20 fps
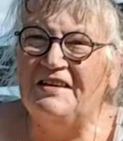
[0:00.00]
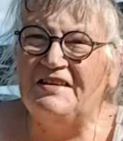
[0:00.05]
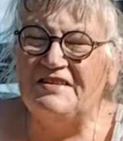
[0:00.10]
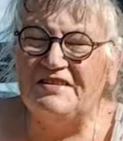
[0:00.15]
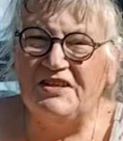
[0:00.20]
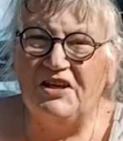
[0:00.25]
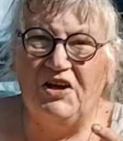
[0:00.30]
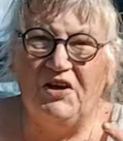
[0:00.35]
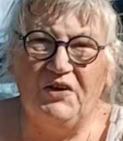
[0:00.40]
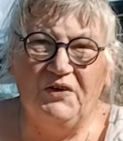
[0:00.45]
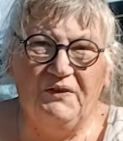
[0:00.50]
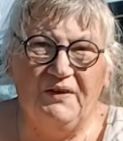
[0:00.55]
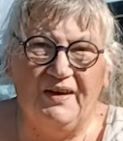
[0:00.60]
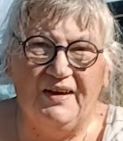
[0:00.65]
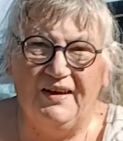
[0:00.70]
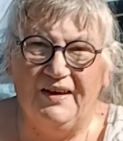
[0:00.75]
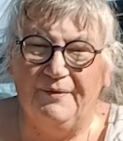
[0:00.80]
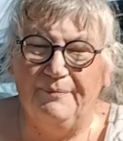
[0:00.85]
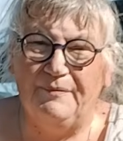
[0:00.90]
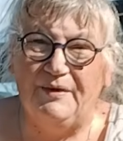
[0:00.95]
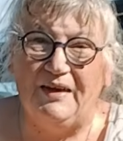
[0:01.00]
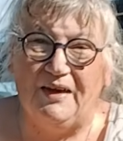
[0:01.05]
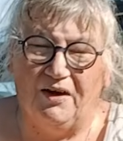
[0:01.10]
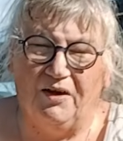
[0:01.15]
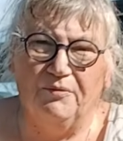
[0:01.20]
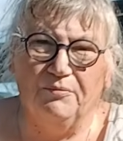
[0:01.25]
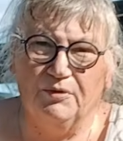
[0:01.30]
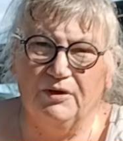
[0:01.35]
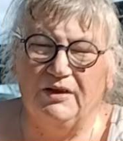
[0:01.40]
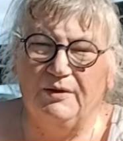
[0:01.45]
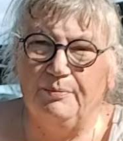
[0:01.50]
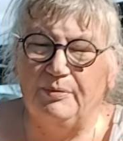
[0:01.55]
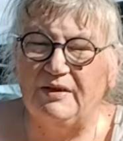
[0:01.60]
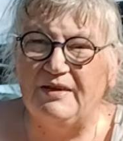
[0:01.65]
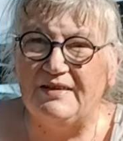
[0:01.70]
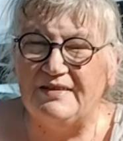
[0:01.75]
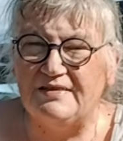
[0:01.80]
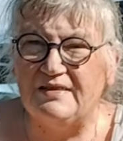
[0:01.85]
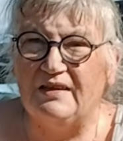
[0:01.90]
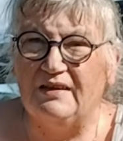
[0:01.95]
So yeah, I'm really
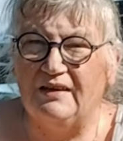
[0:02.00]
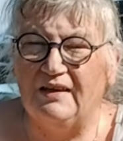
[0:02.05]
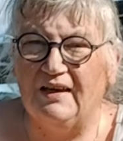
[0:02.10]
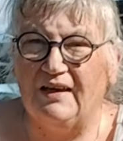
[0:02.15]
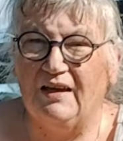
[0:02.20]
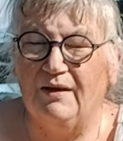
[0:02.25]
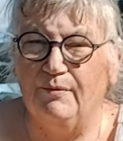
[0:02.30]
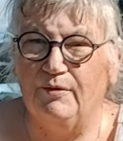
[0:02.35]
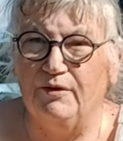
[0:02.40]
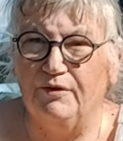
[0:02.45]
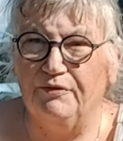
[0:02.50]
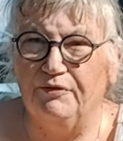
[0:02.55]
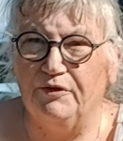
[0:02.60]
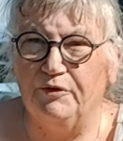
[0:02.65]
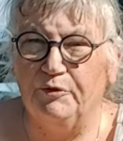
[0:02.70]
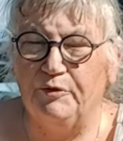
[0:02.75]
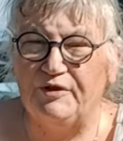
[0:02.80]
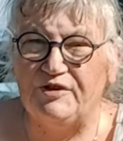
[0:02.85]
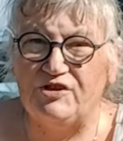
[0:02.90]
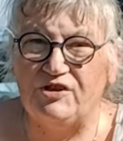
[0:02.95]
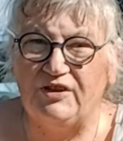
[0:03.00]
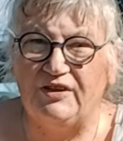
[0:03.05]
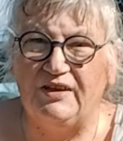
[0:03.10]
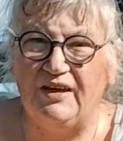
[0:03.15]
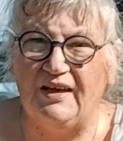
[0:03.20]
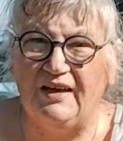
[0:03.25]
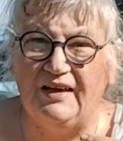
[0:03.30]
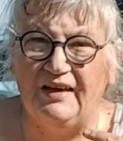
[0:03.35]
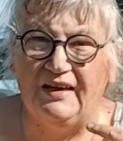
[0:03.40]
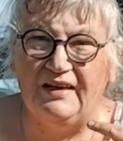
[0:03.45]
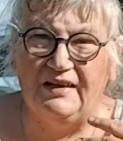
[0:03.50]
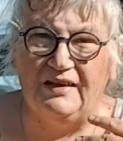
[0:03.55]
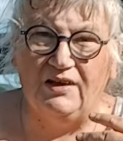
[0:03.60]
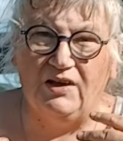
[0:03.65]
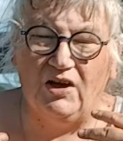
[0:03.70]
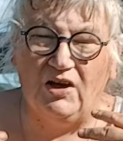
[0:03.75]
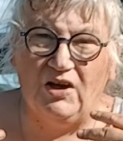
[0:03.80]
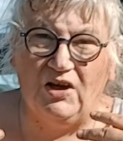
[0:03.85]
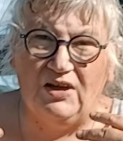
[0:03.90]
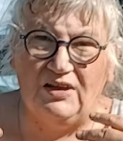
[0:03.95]
pleased that they're coming to fruition, and
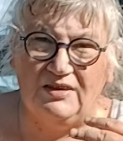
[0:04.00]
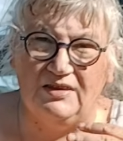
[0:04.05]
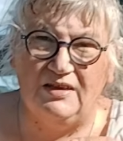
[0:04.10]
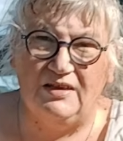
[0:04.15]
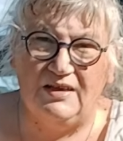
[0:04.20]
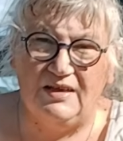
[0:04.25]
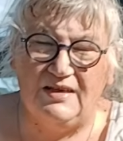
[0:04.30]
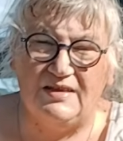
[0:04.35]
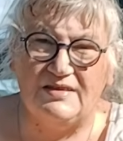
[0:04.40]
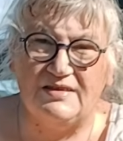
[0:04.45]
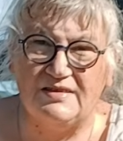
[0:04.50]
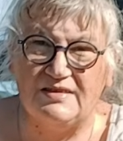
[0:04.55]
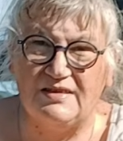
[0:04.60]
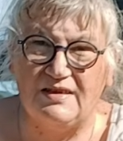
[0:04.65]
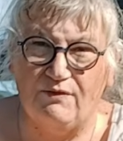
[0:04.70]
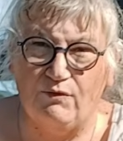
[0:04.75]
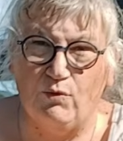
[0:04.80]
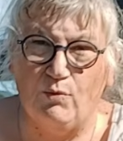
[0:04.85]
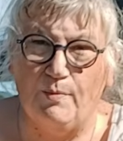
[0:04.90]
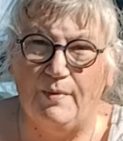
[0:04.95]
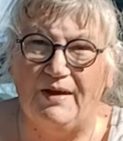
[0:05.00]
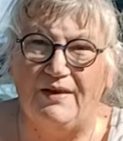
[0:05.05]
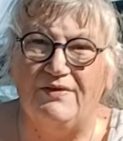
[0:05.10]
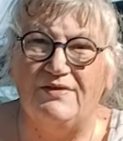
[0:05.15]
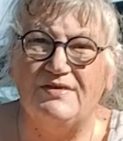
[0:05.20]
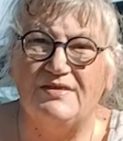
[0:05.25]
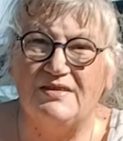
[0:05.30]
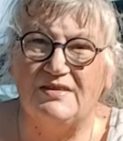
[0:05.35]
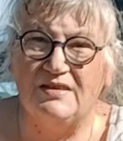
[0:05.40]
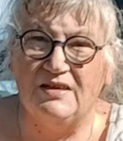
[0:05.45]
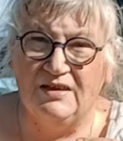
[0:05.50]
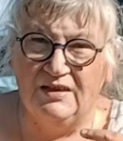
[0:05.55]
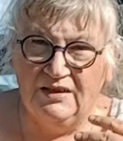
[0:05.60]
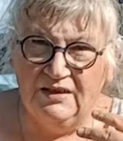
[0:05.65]
in the next several months,